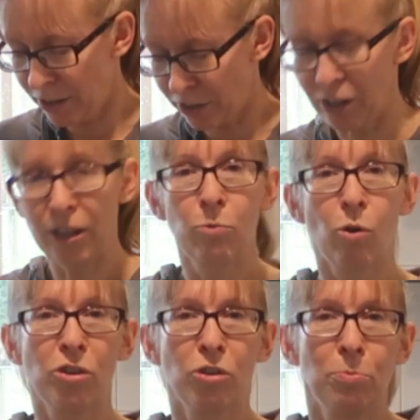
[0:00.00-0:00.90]
not only
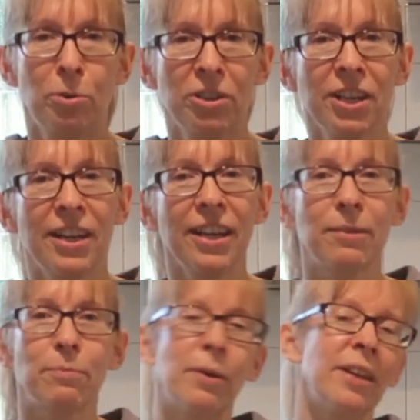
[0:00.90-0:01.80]
what you put in
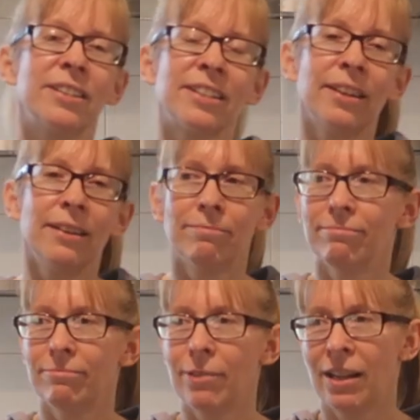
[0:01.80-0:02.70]
it, but
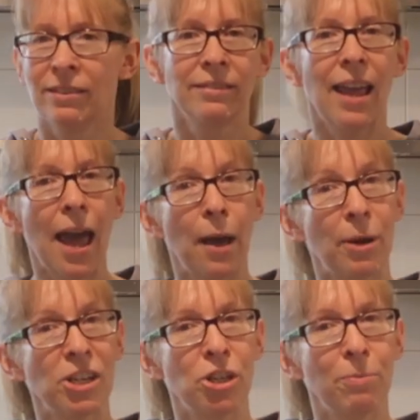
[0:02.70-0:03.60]
well, how
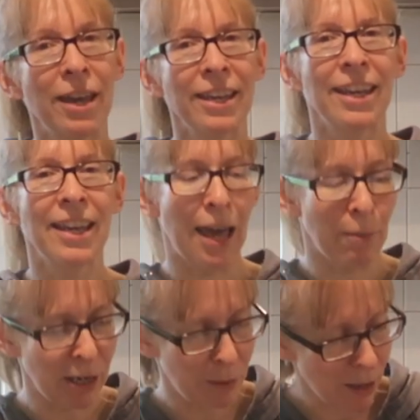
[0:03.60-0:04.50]
much you're making, how
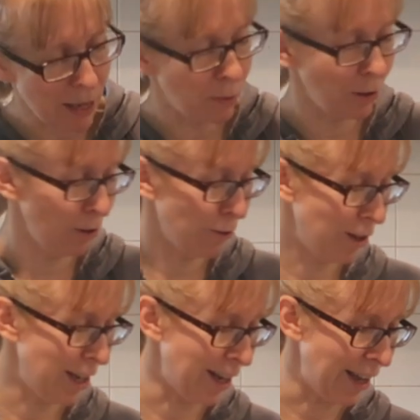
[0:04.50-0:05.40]
many people you're
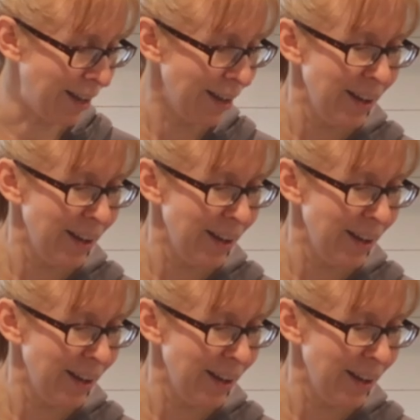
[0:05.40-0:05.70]
feeding.